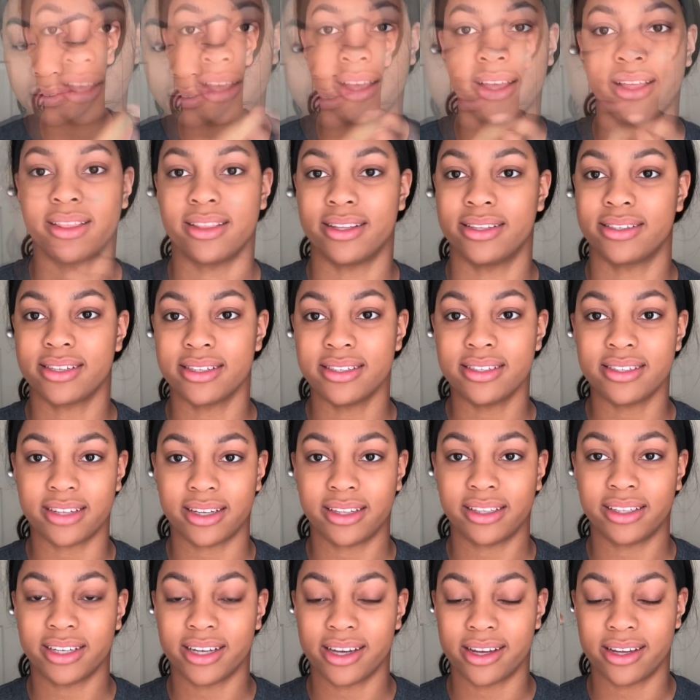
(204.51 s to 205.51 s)
This
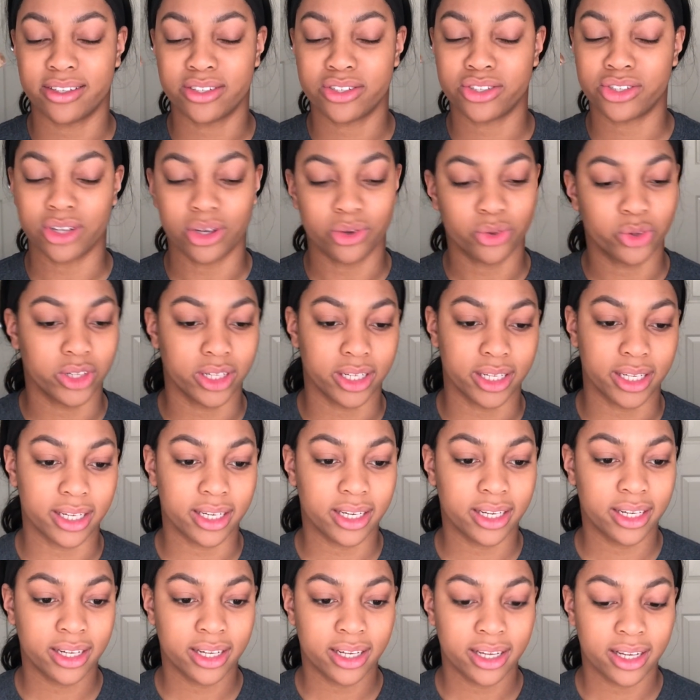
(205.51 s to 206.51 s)
concealer is so good.
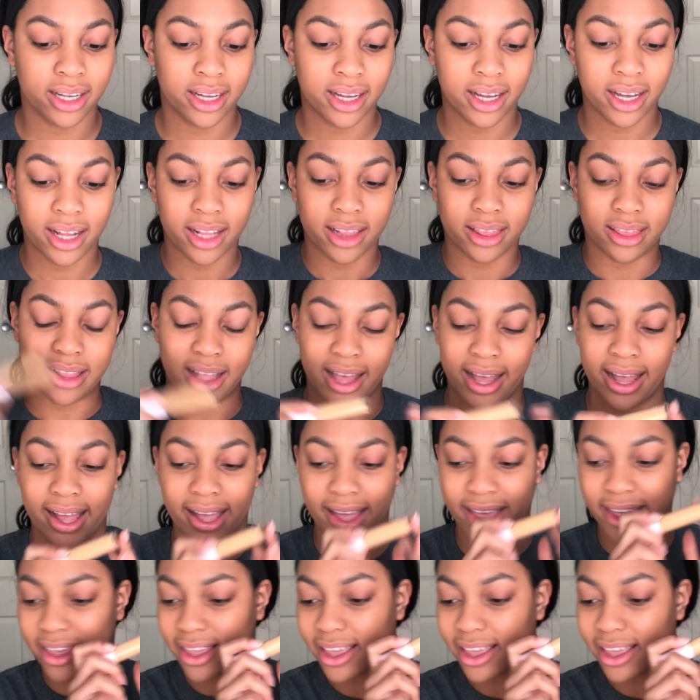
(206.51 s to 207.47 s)
Like,